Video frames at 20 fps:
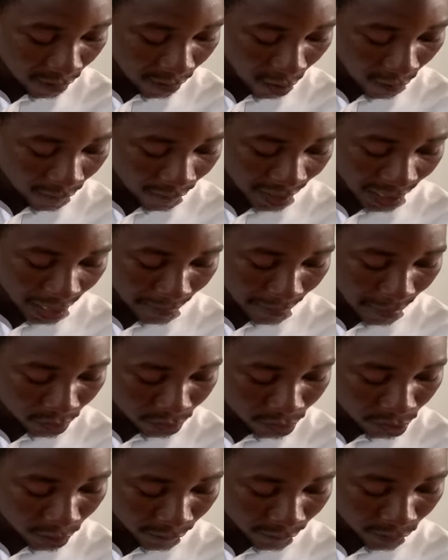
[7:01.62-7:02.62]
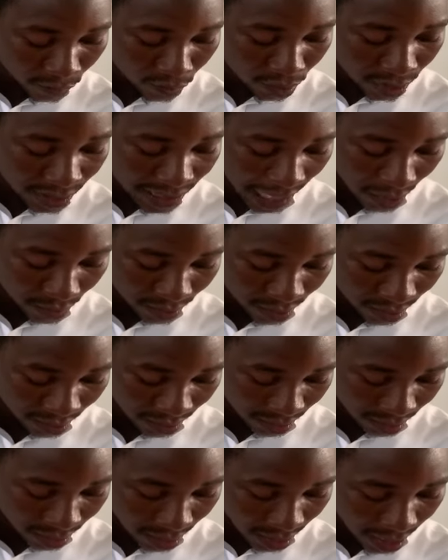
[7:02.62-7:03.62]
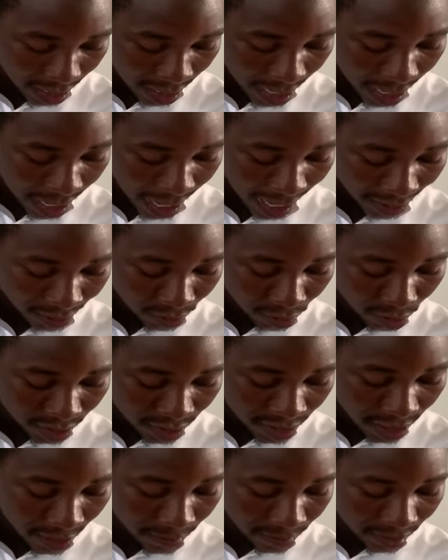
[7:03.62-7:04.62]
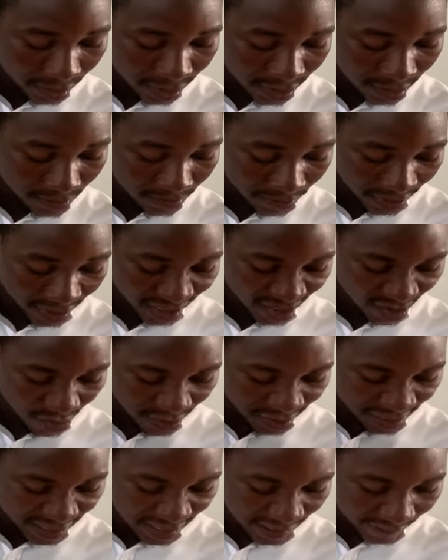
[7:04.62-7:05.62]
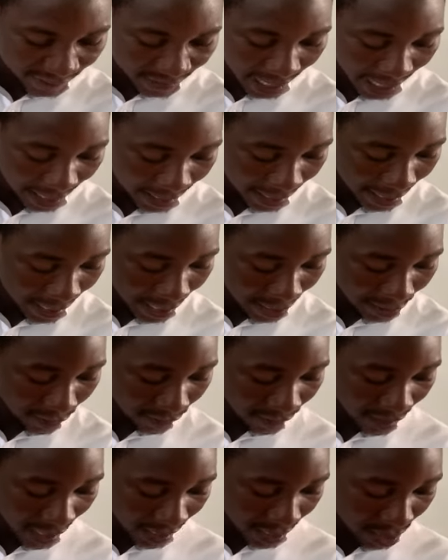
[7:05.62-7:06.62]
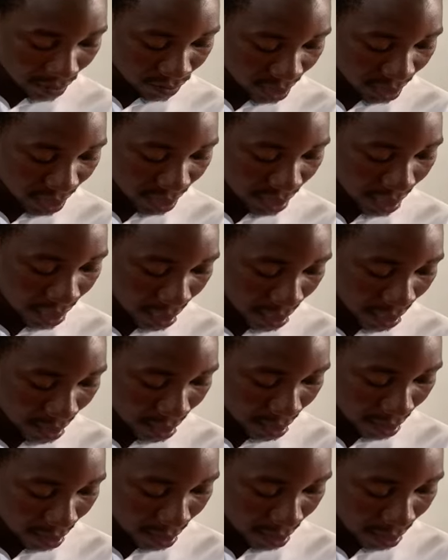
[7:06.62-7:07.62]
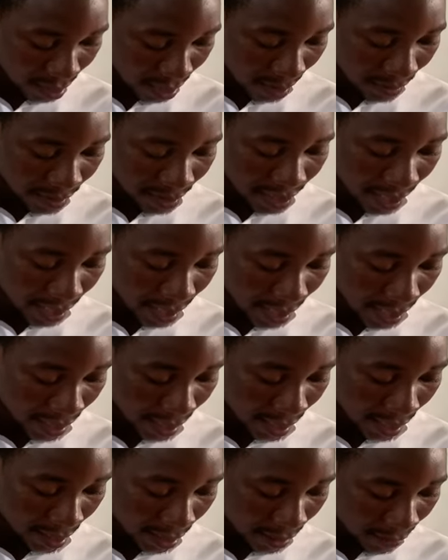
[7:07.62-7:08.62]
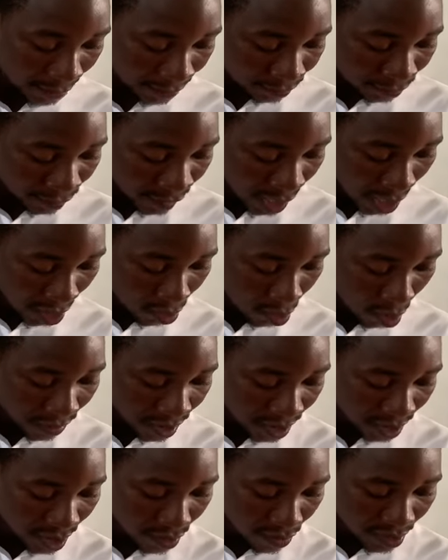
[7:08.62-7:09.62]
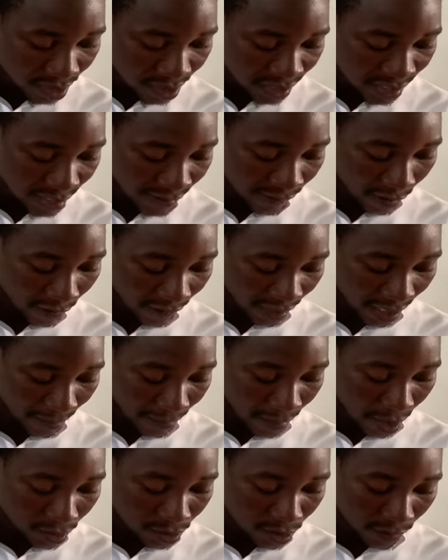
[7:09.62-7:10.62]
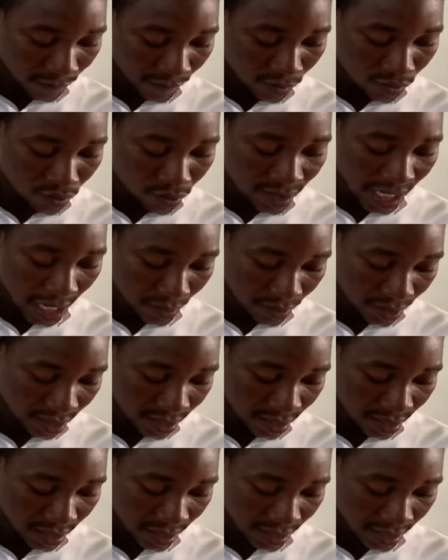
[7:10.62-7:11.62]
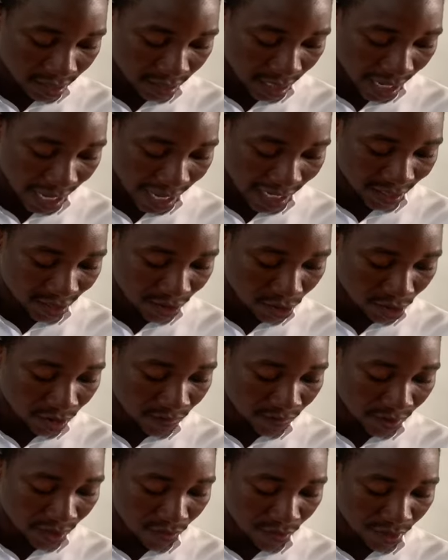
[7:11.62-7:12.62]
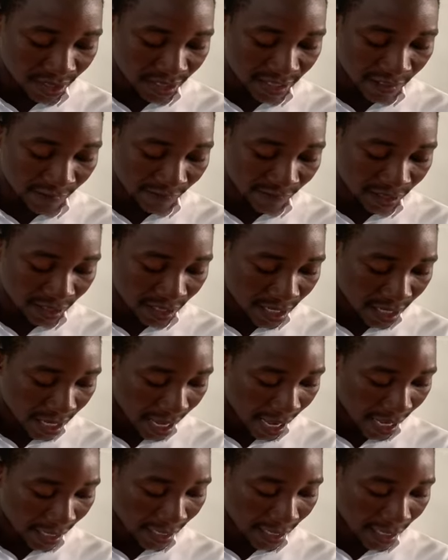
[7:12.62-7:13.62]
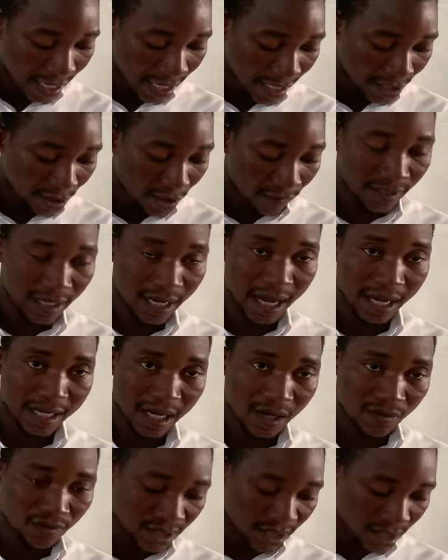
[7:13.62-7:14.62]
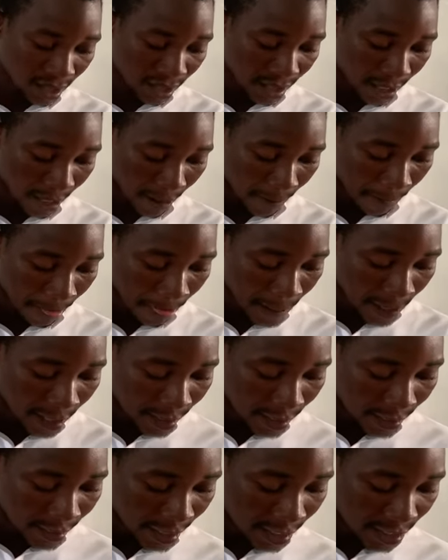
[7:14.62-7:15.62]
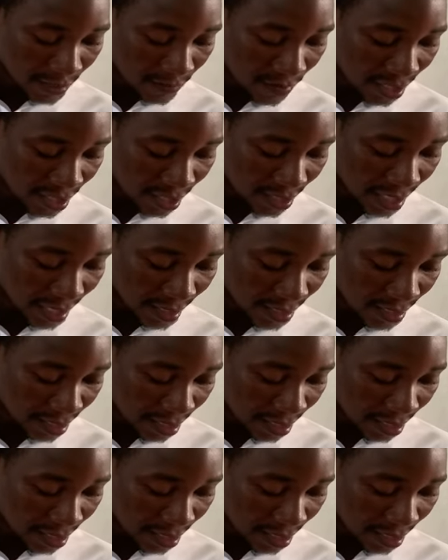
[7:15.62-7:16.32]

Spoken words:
of an amount of 2,000 had not yet been received at the end of the accounting year. Let me take it again. A commission received of an amount of 2,000 cedis has not been received at the end of the accounting year. This means that